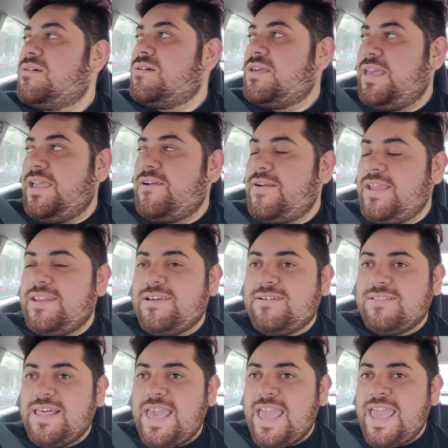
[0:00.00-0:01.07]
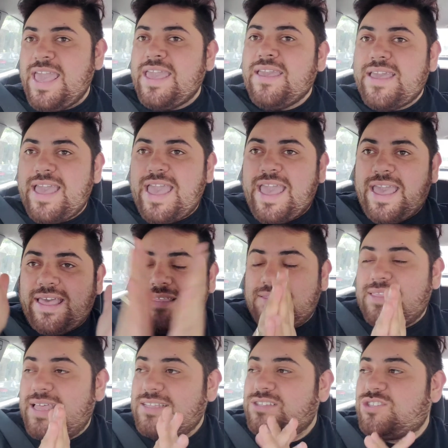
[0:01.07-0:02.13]
here in LA,
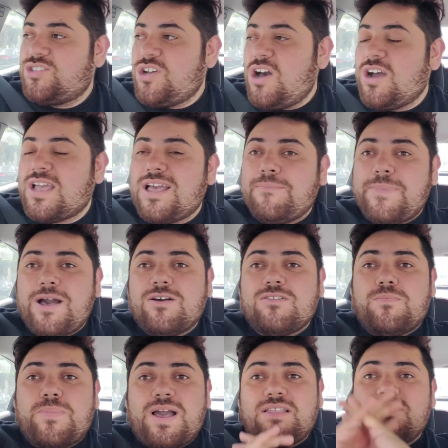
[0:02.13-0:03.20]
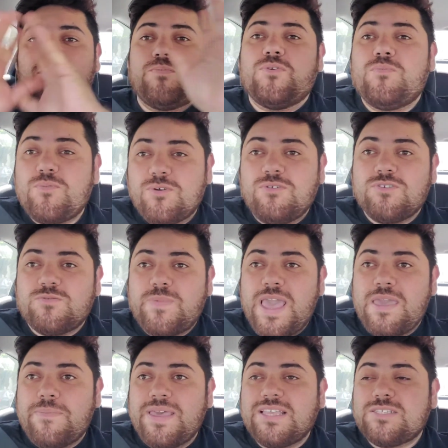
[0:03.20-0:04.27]
and let's talk about Vanderpump Rules
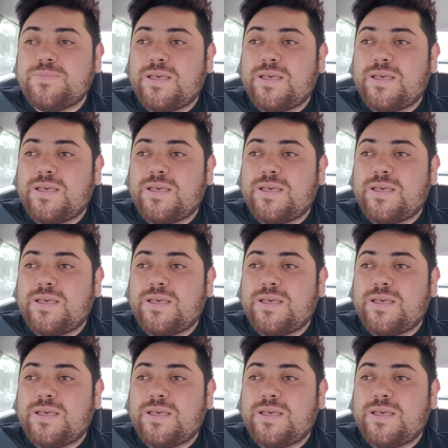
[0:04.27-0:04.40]
babies.